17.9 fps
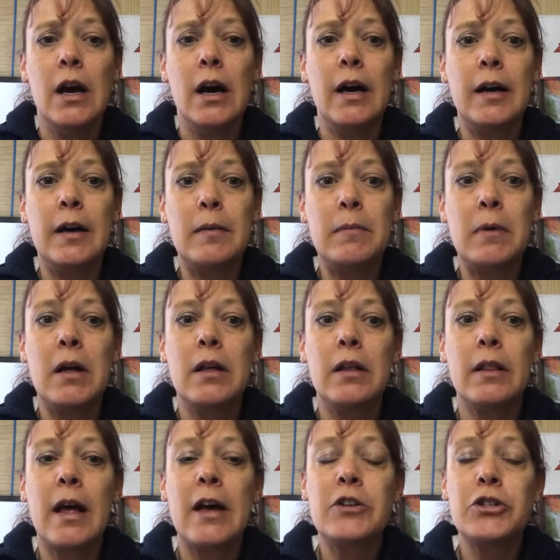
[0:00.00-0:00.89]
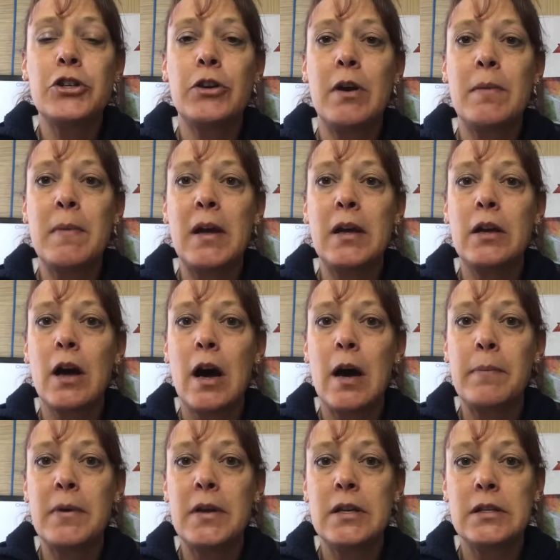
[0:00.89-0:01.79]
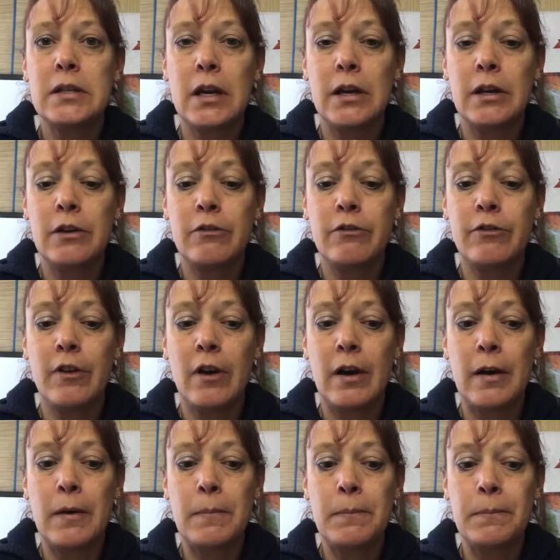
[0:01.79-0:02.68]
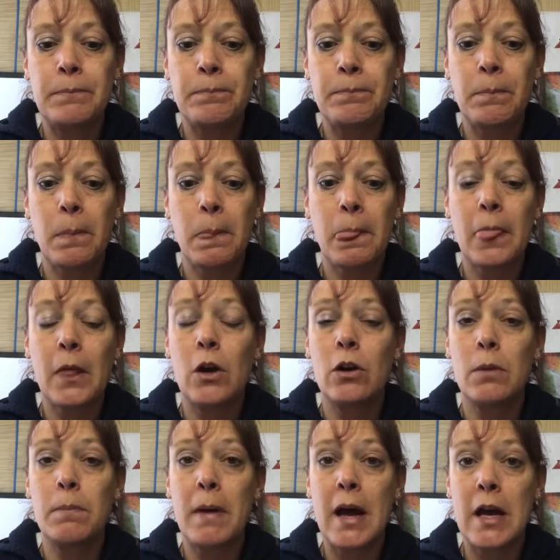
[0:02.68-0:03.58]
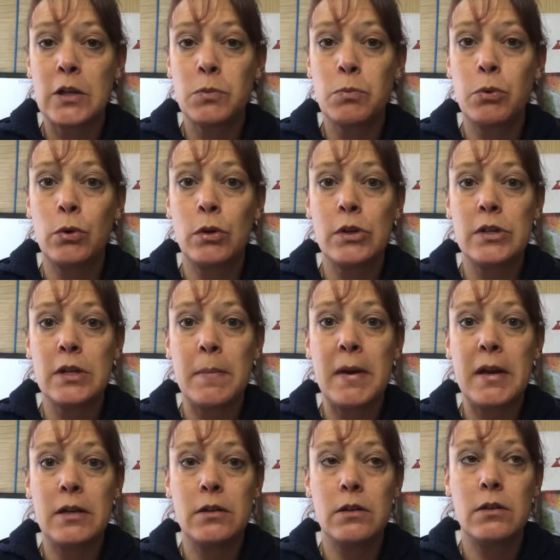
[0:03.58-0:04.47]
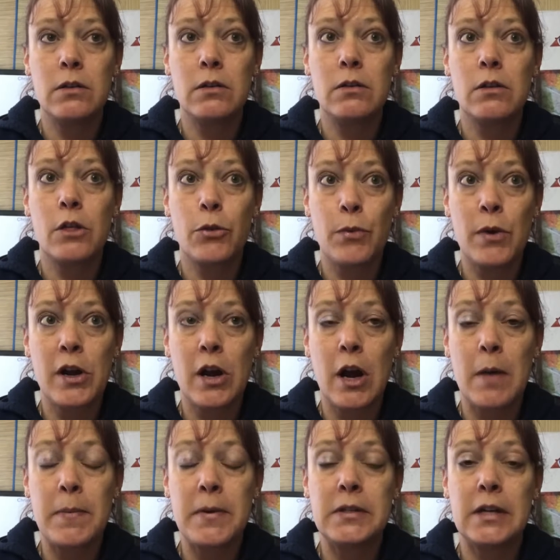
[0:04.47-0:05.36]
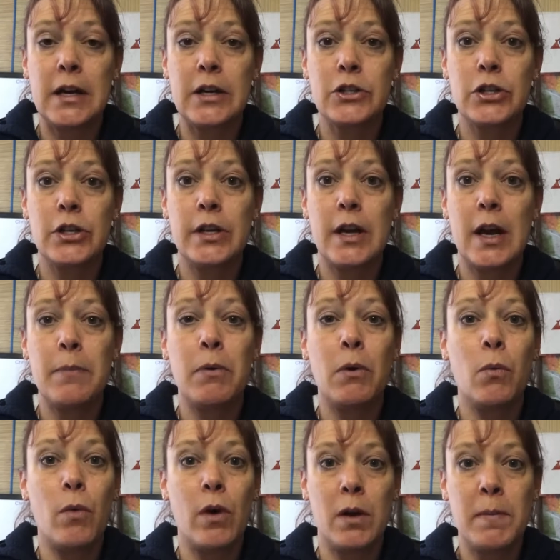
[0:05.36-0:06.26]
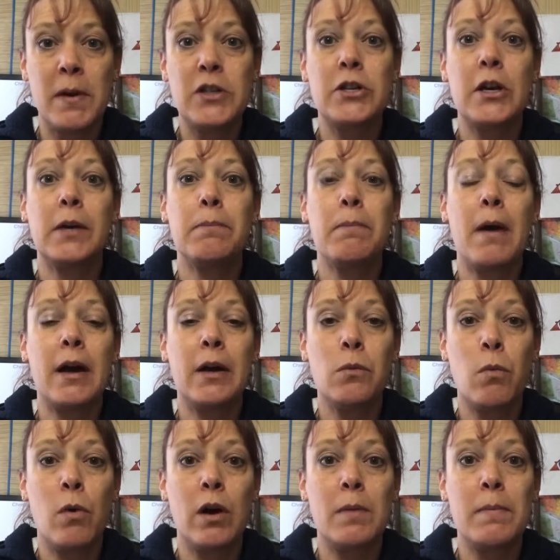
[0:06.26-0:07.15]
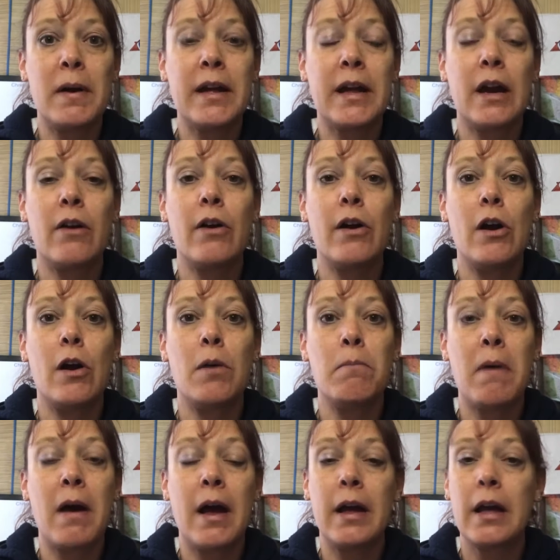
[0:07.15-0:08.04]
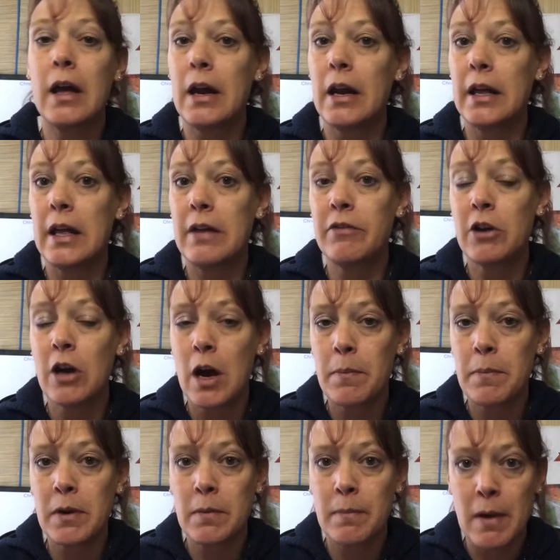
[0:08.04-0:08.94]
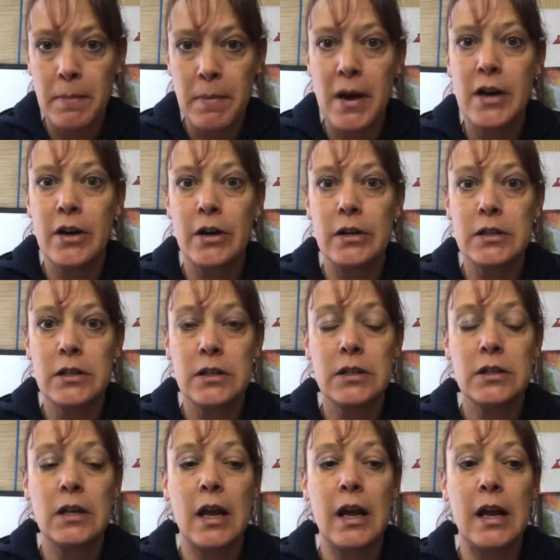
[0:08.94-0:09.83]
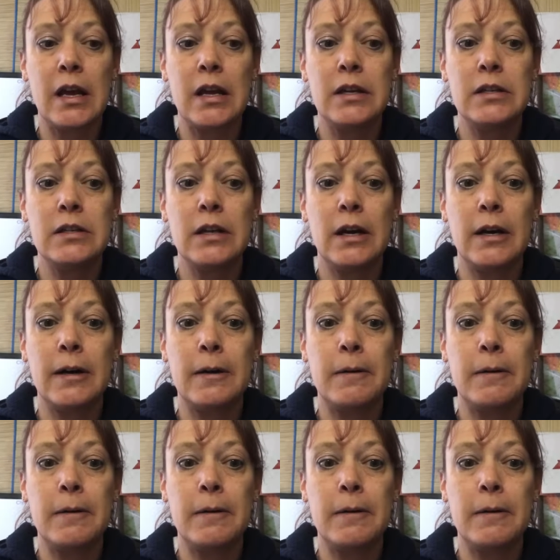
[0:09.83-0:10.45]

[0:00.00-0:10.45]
Last year I made copies of our passports. I made 3 copies actually. I put one in my check bag, one in my carry-on bag, and I gave a copy to my parents. And